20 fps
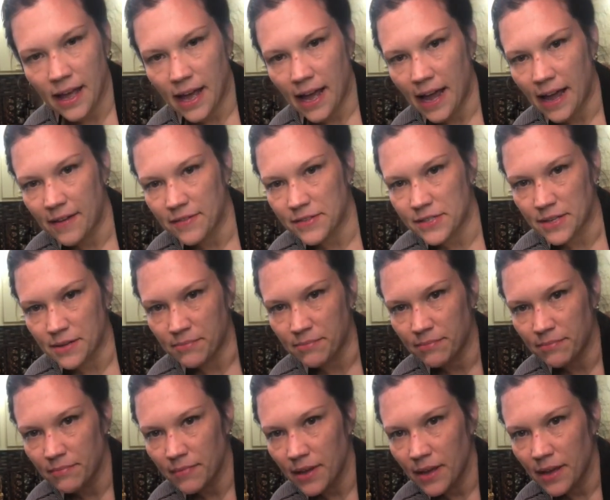I have some
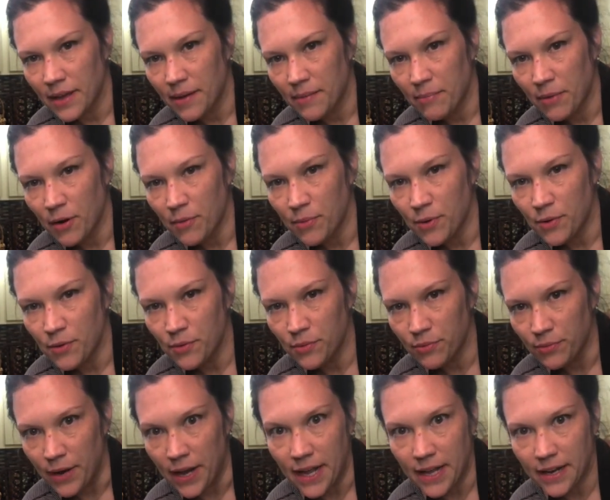purple,
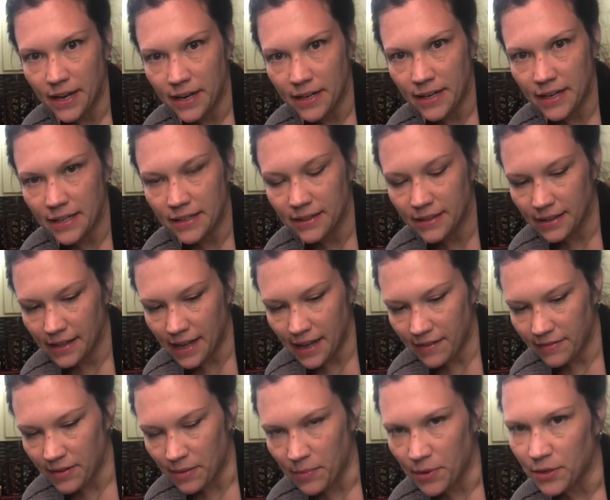red onion
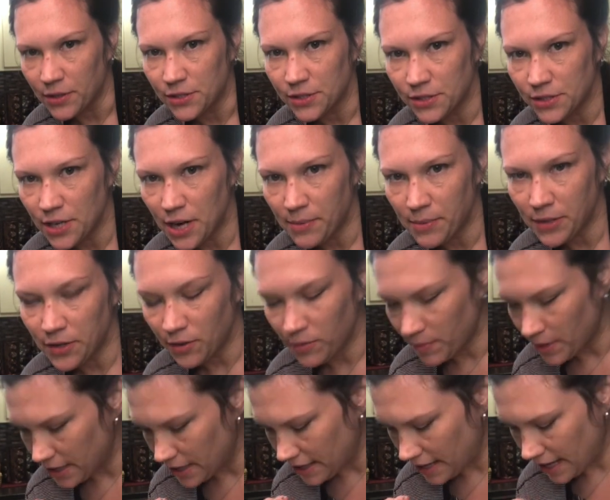left. I'm gonna chop a little
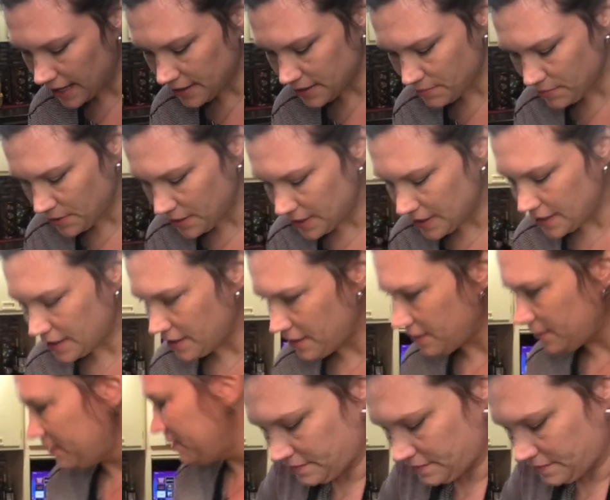bit of that to put in there.